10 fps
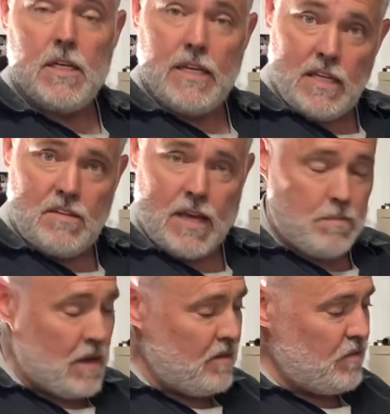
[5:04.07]
intake
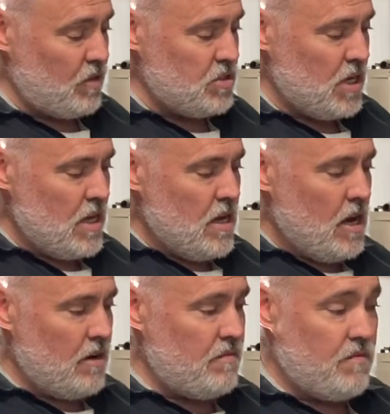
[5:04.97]
manifolds
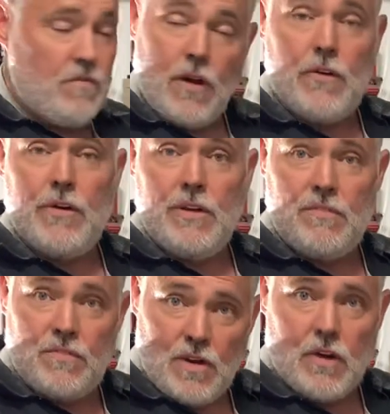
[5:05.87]
are very,
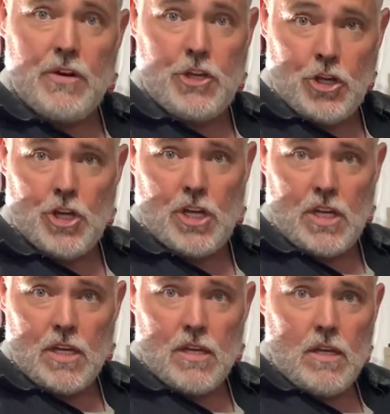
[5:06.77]
very good.
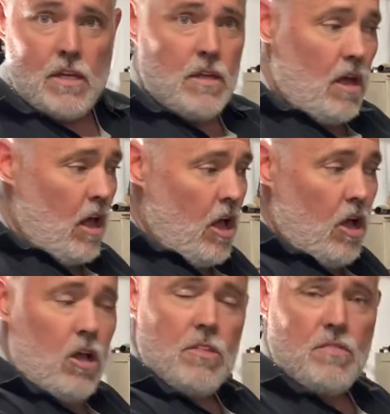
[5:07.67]

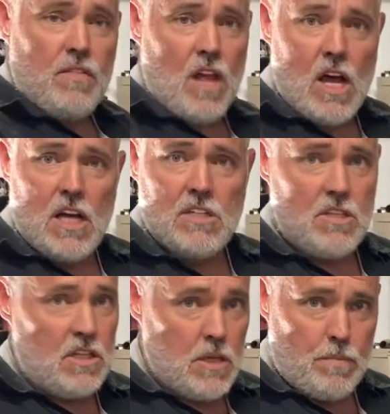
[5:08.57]
All the flaws
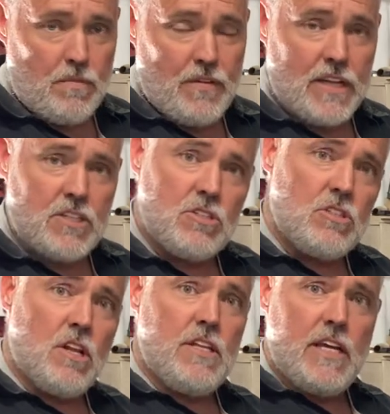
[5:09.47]
and the imperfections
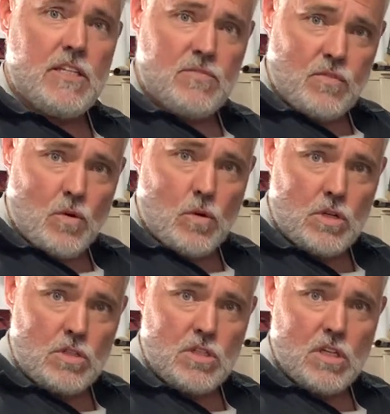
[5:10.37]
on the
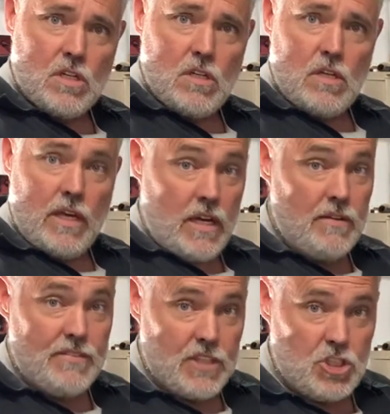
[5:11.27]
S4s and
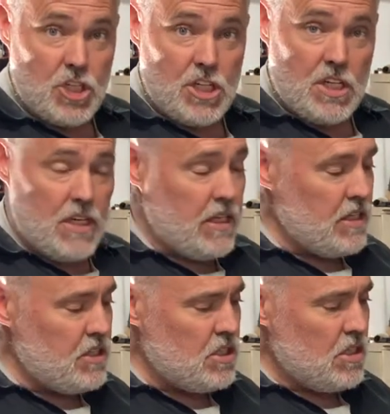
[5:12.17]
even the
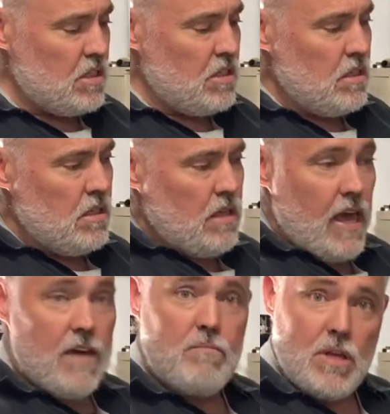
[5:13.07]
GTs
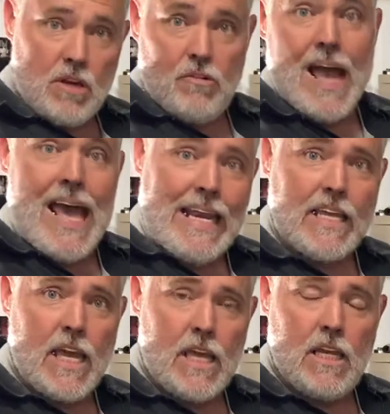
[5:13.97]
have been
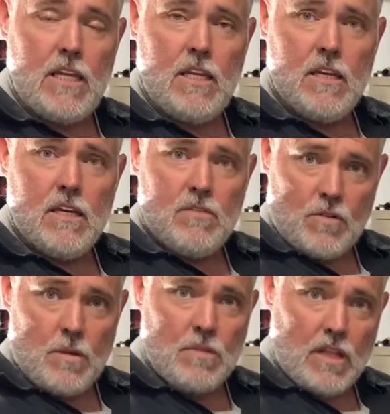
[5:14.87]
eradicated
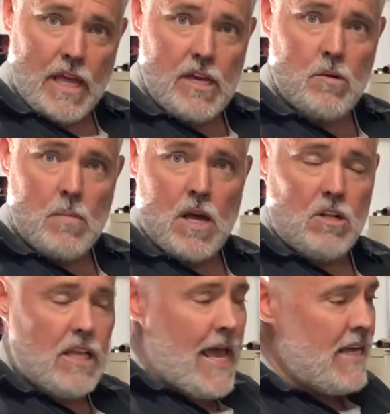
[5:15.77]
from the later
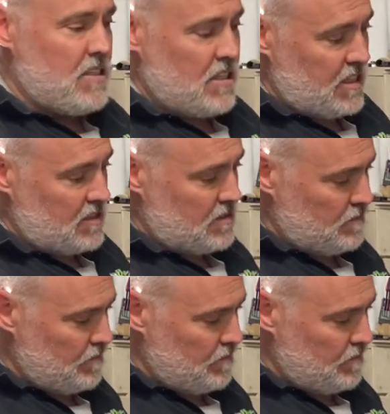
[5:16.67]
model castings.